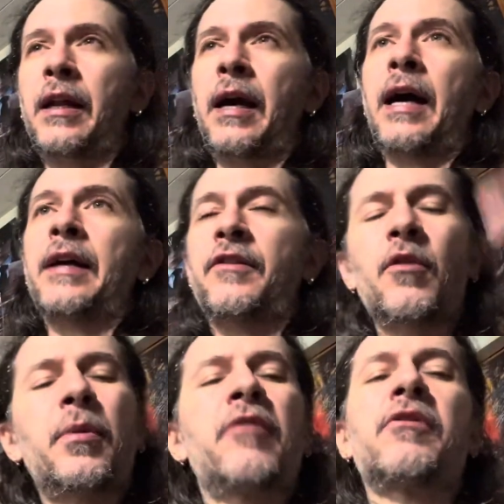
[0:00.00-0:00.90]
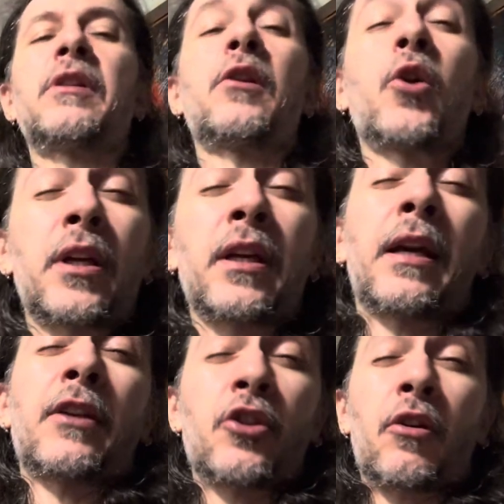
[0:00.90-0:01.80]
of eyes. Nobody's really looking
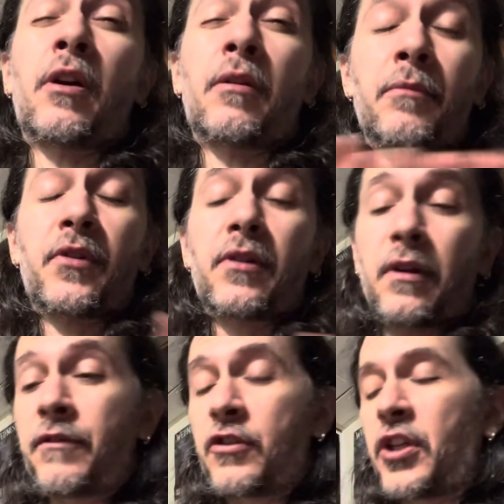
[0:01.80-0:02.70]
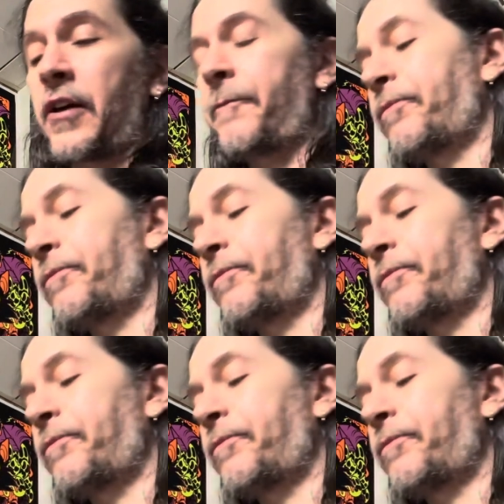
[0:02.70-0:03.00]
at your arms of the chair.